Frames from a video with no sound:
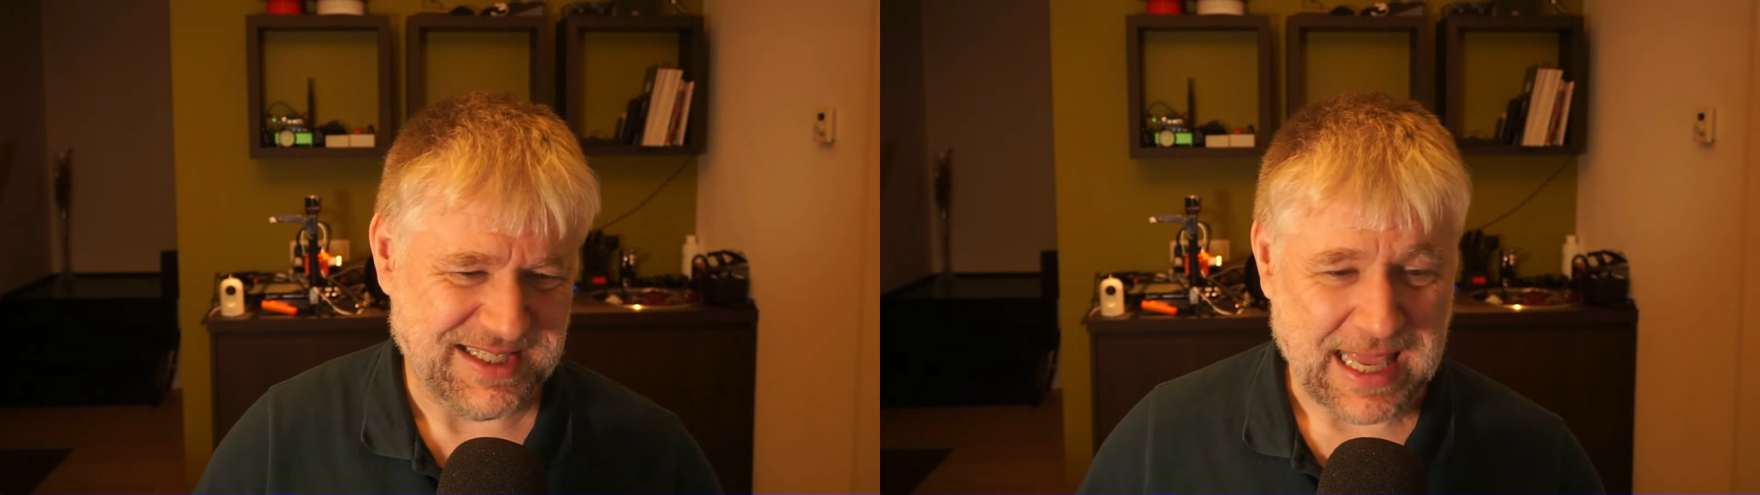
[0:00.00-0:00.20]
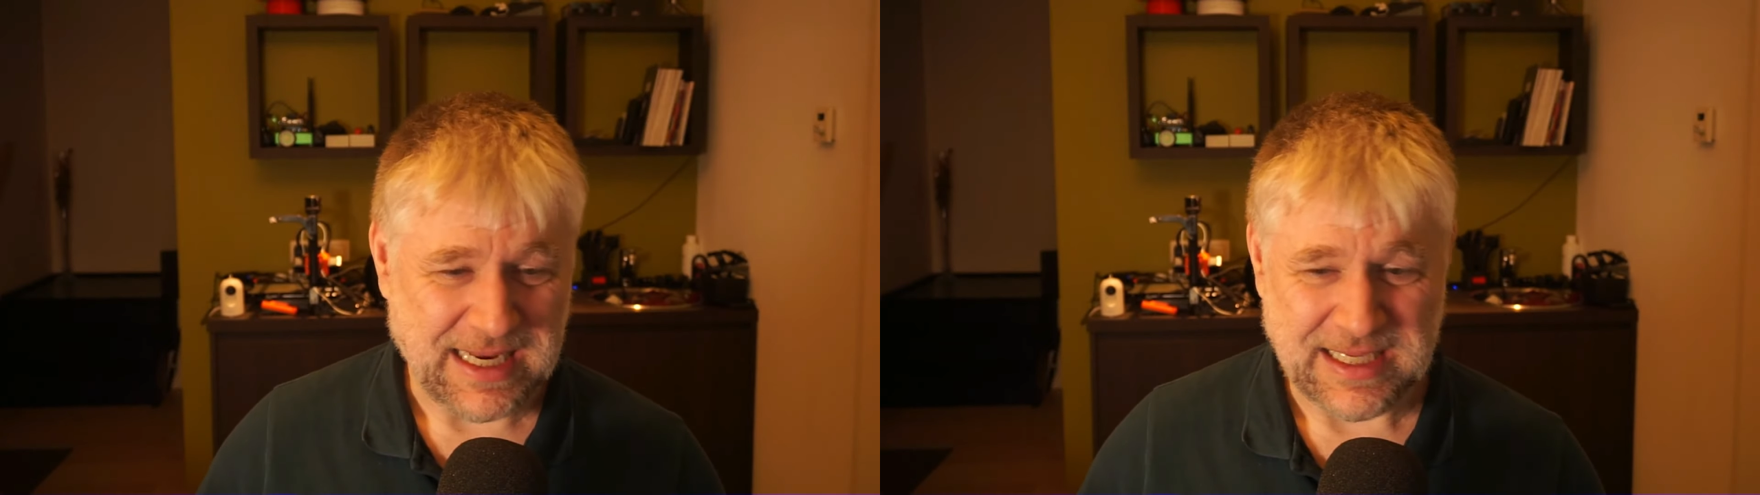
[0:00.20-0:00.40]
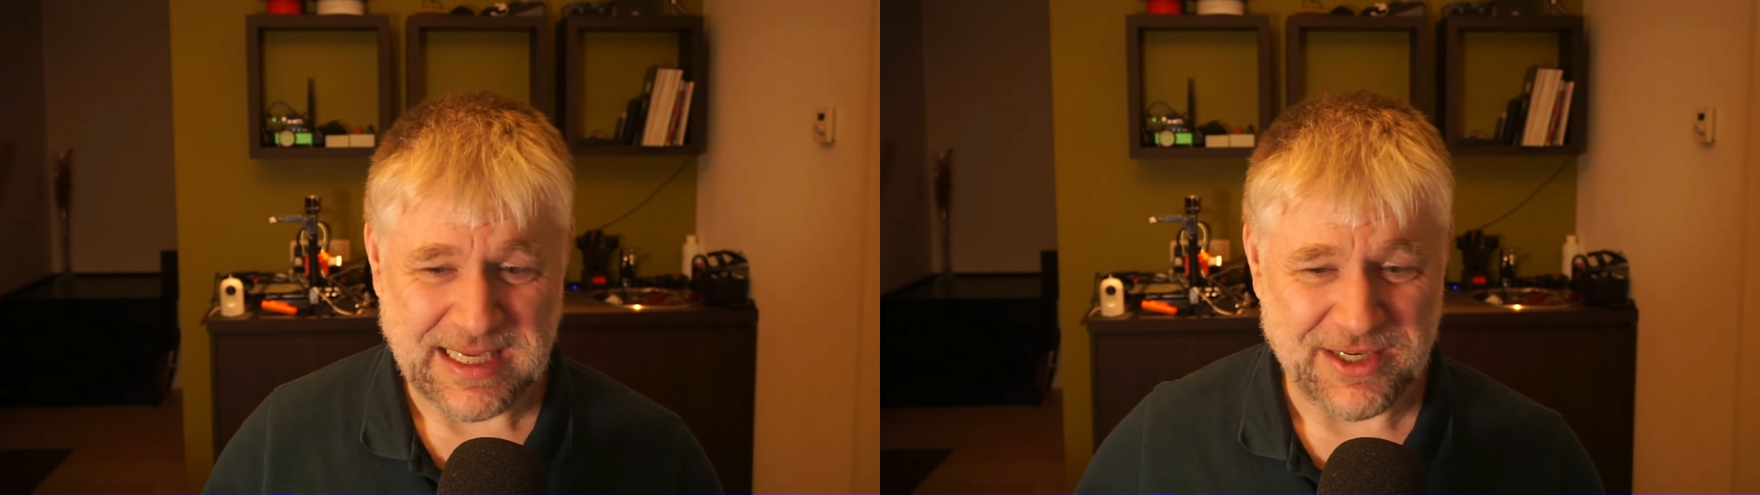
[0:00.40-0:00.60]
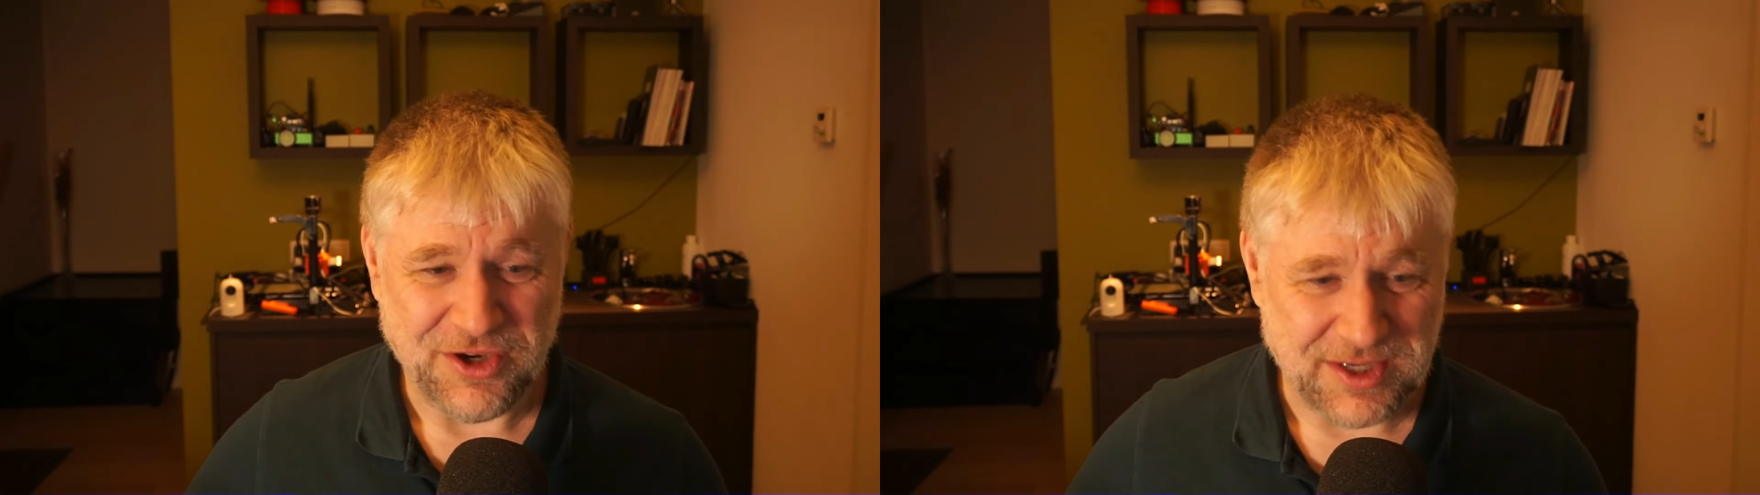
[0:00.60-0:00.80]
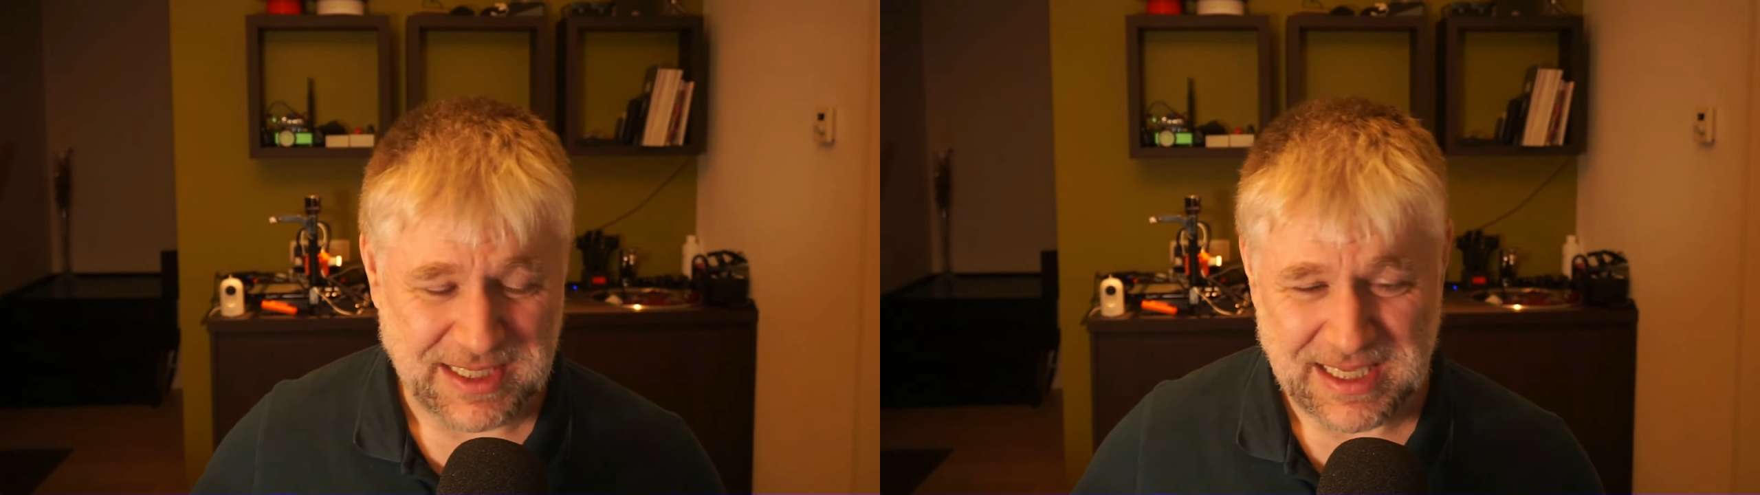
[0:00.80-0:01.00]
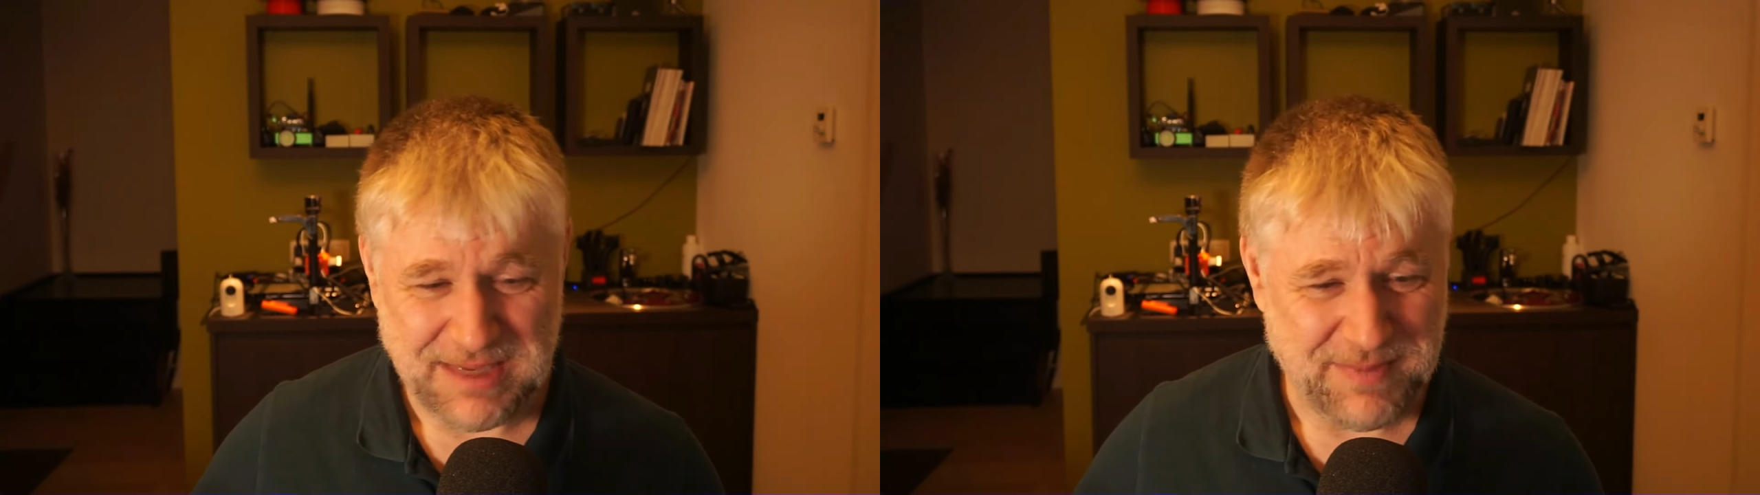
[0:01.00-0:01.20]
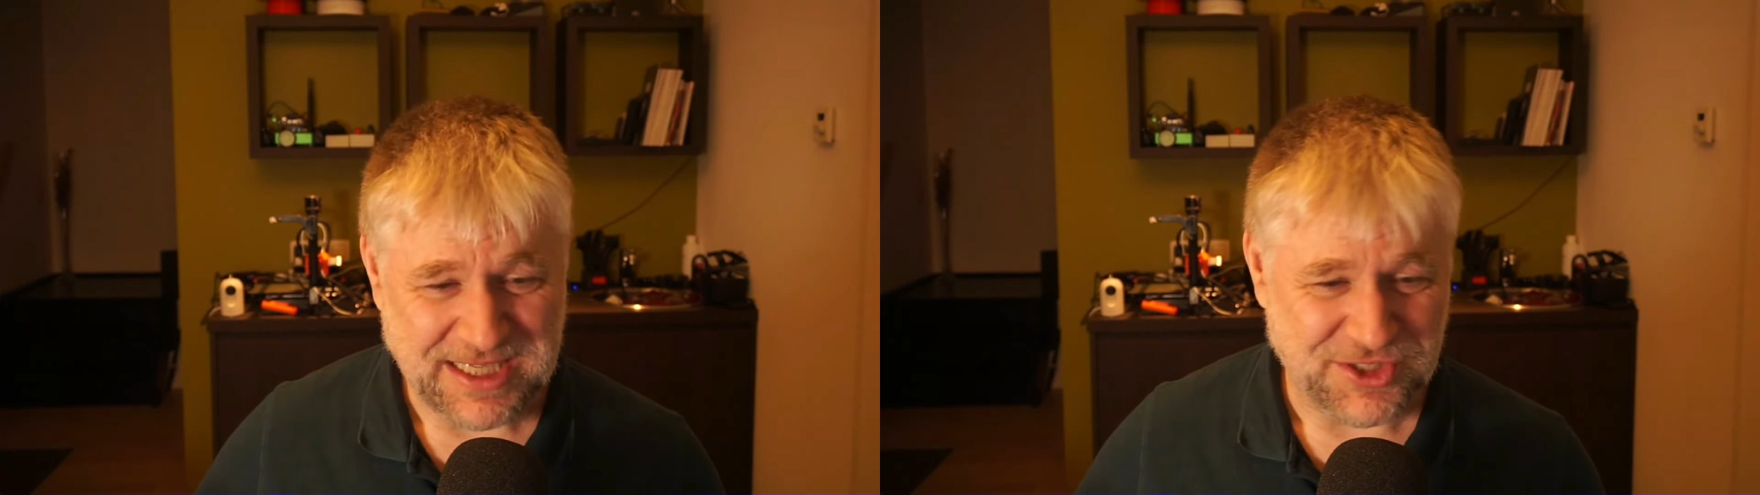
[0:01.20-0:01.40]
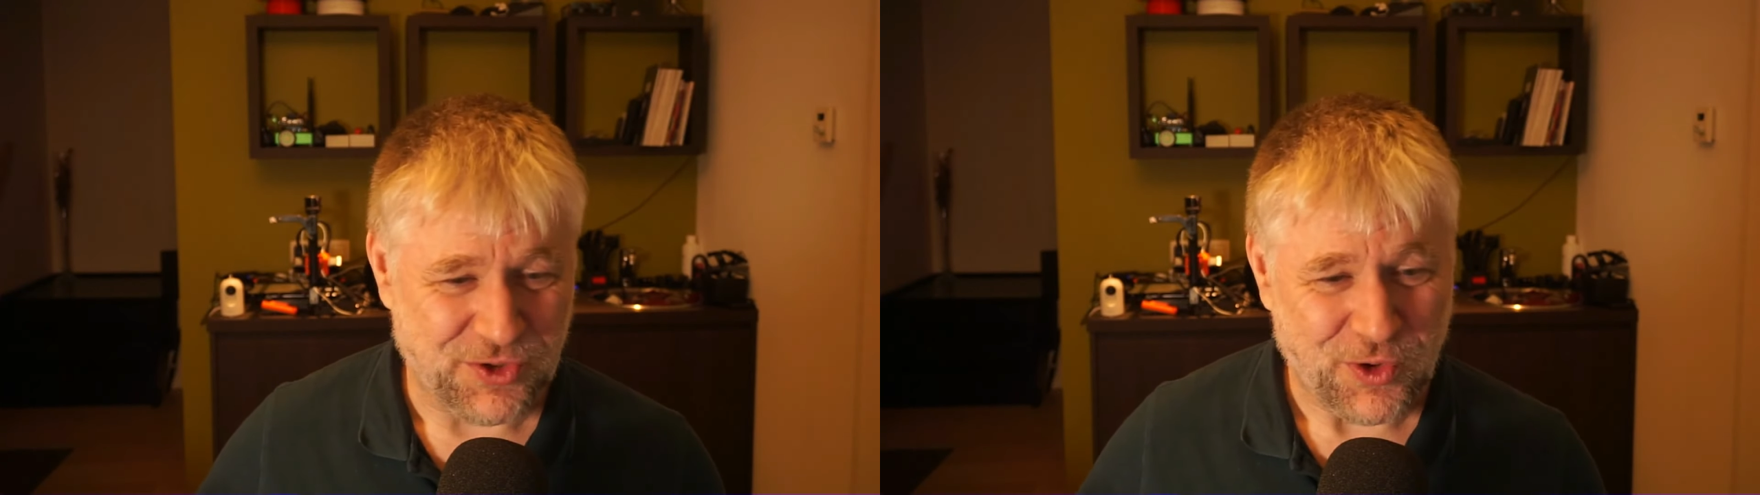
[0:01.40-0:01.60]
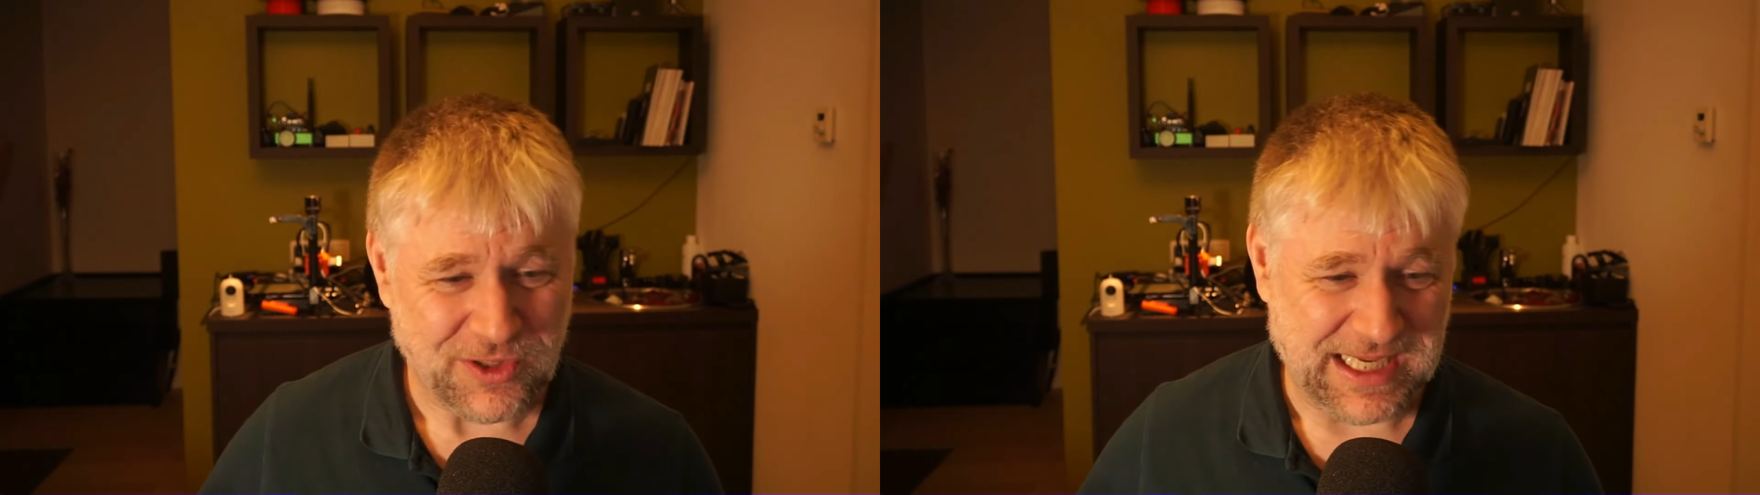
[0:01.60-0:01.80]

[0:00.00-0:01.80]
and I cannot imagine all